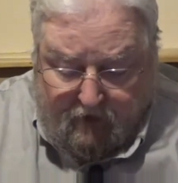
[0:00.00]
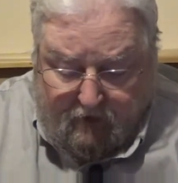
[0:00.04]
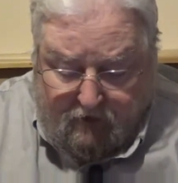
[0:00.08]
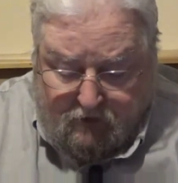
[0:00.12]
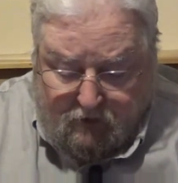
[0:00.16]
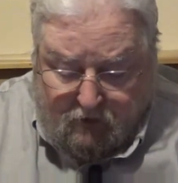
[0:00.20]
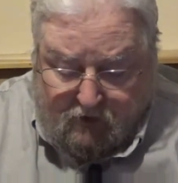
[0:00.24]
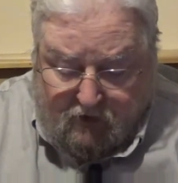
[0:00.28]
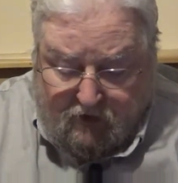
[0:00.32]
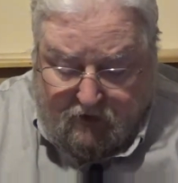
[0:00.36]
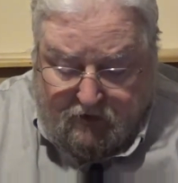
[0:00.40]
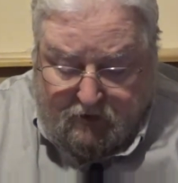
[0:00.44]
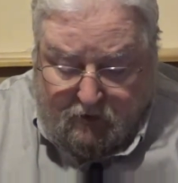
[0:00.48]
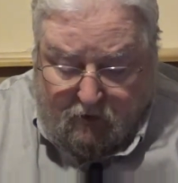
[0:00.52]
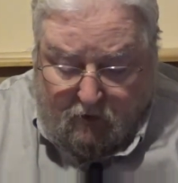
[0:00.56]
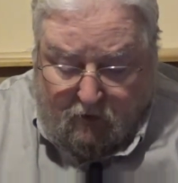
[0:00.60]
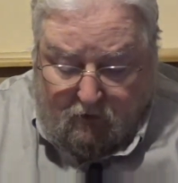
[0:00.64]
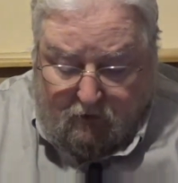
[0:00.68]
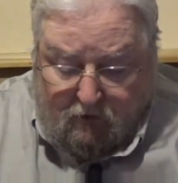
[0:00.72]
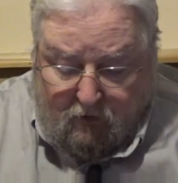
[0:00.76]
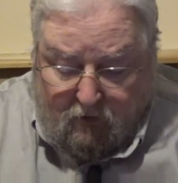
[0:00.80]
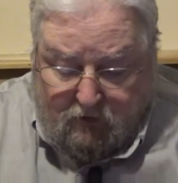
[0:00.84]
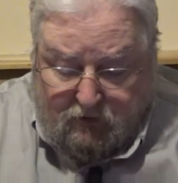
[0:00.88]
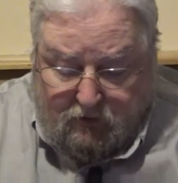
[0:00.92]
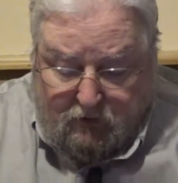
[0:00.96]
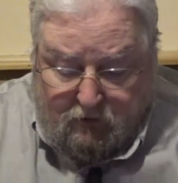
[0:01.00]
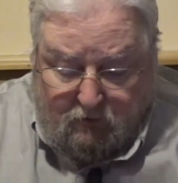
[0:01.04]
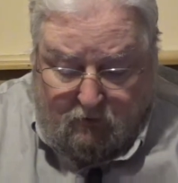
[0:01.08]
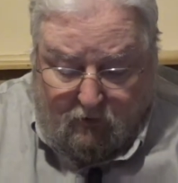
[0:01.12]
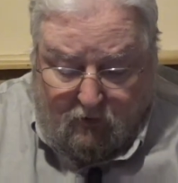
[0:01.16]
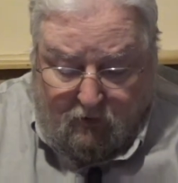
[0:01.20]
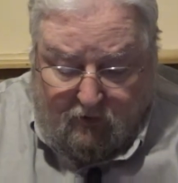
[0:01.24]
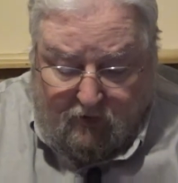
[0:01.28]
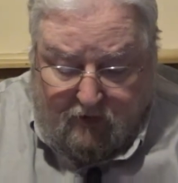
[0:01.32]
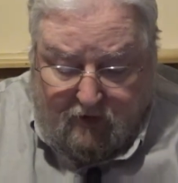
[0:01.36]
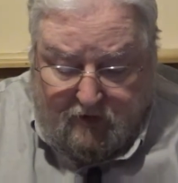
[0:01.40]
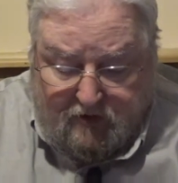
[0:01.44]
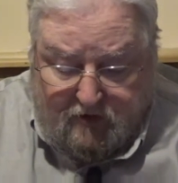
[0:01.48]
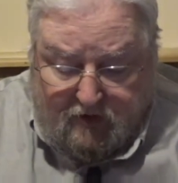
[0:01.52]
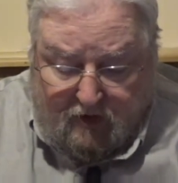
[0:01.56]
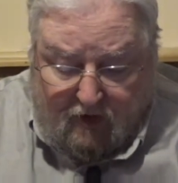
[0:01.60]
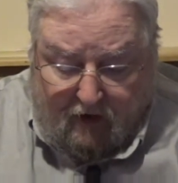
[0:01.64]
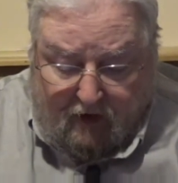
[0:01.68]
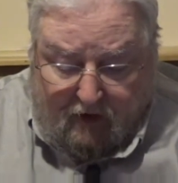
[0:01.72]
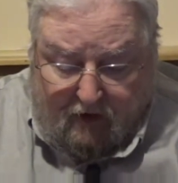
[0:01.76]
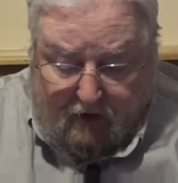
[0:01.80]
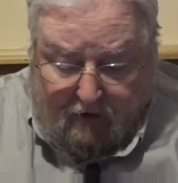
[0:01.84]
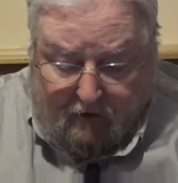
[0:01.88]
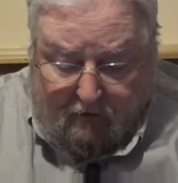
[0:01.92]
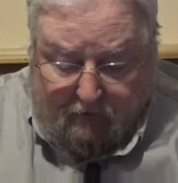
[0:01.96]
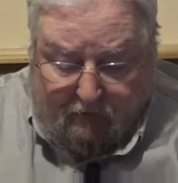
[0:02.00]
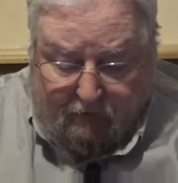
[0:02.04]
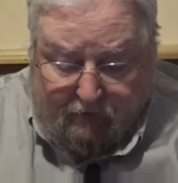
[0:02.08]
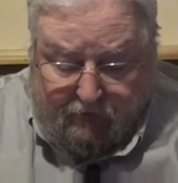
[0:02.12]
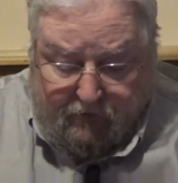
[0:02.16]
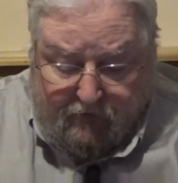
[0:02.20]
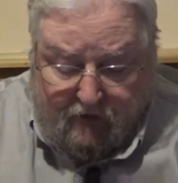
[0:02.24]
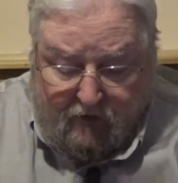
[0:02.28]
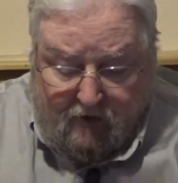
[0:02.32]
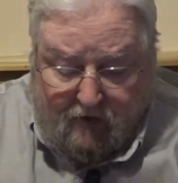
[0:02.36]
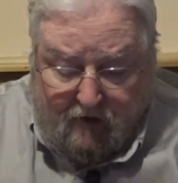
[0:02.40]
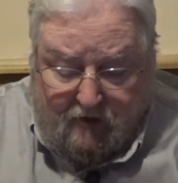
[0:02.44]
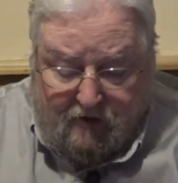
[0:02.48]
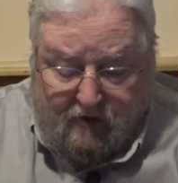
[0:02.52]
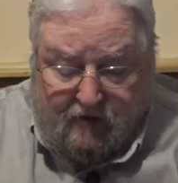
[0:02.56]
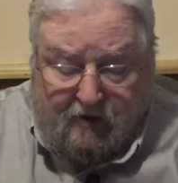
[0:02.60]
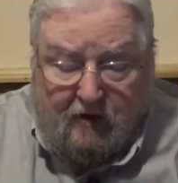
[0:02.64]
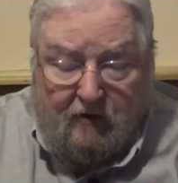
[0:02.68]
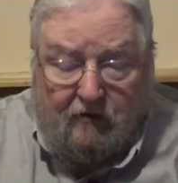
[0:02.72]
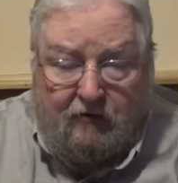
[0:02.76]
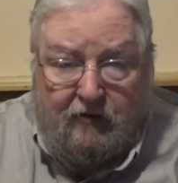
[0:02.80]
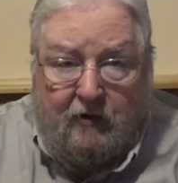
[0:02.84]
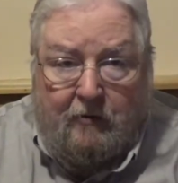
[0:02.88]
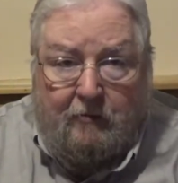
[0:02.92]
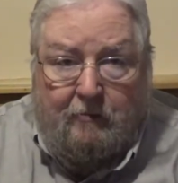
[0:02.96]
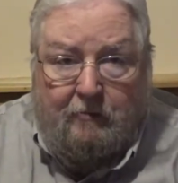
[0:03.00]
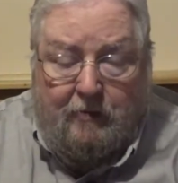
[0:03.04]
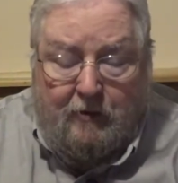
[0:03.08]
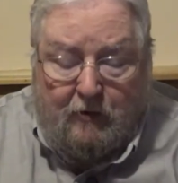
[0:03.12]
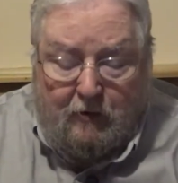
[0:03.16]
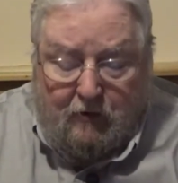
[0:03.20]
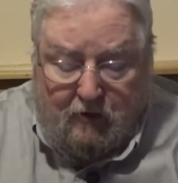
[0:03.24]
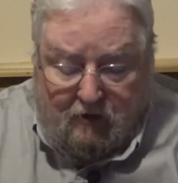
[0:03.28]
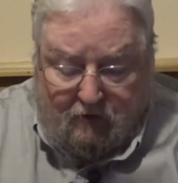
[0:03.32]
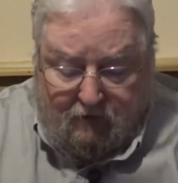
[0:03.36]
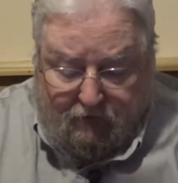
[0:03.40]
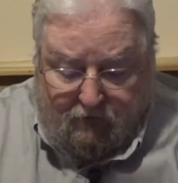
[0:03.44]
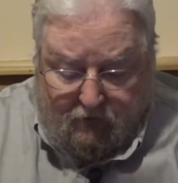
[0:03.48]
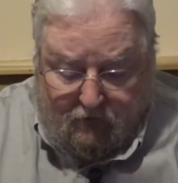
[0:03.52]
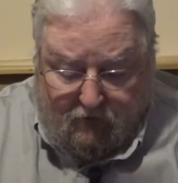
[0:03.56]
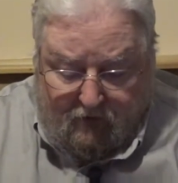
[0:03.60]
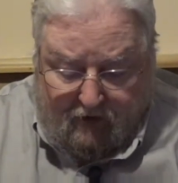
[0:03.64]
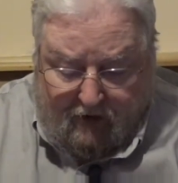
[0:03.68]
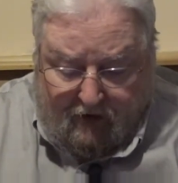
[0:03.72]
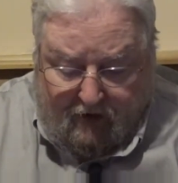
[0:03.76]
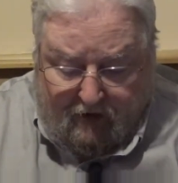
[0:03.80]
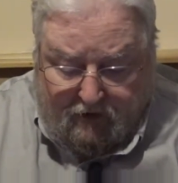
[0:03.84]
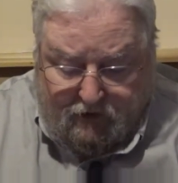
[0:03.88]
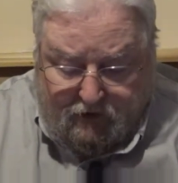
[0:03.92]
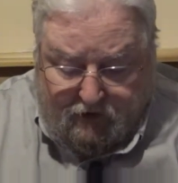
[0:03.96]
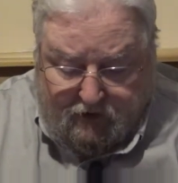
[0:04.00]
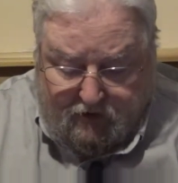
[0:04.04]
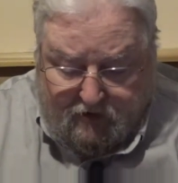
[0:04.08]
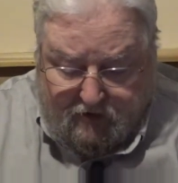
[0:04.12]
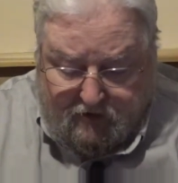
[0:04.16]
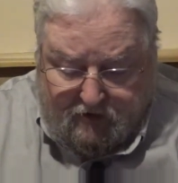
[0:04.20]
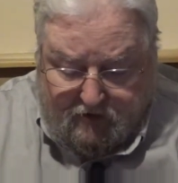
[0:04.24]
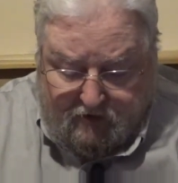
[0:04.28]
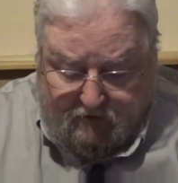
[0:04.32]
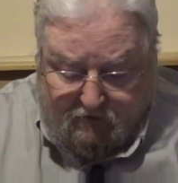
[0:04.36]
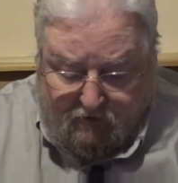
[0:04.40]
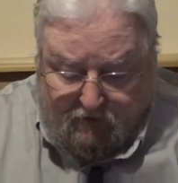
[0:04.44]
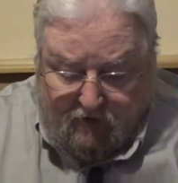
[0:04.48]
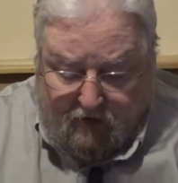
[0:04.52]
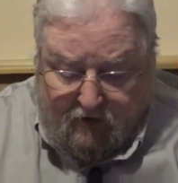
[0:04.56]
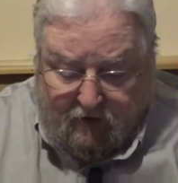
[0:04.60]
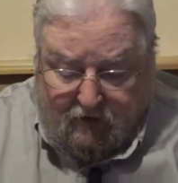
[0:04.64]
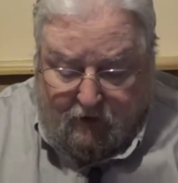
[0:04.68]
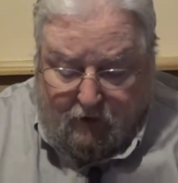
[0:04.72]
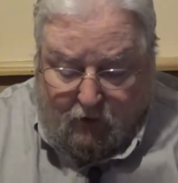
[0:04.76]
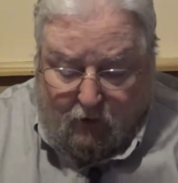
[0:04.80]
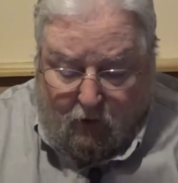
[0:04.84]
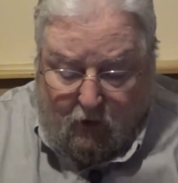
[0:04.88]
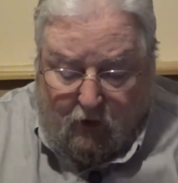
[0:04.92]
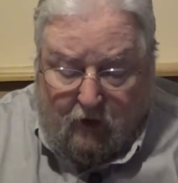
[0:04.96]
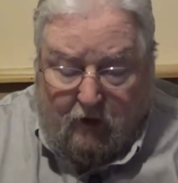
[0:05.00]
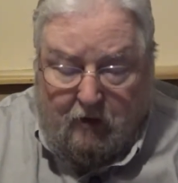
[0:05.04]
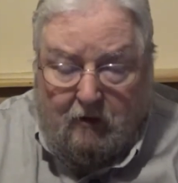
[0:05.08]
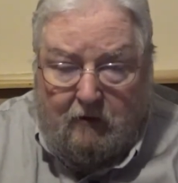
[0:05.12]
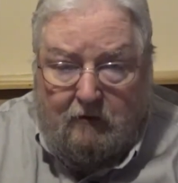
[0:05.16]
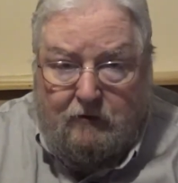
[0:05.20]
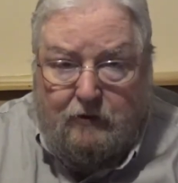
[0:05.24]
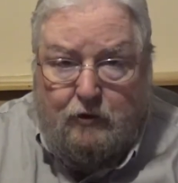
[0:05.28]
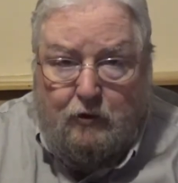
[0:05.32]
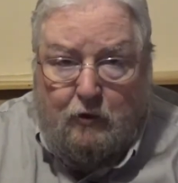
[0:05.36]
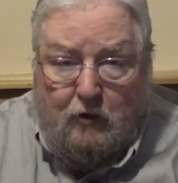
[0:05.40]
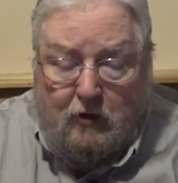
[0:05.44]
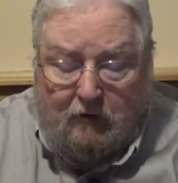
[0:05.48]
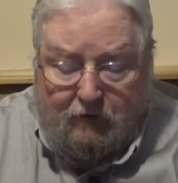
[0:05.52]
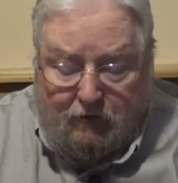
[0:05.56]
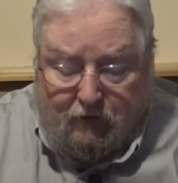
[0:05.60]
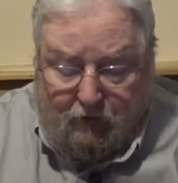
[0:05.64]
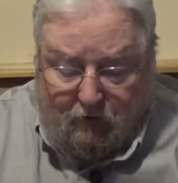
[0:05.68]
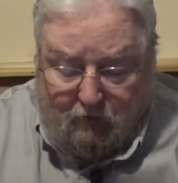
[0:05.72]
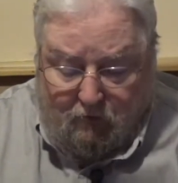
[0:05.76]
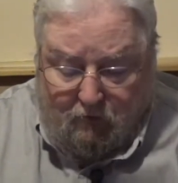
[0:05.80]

to console those who mourn in Zion, to give them beauty for ashes, the oil of joy for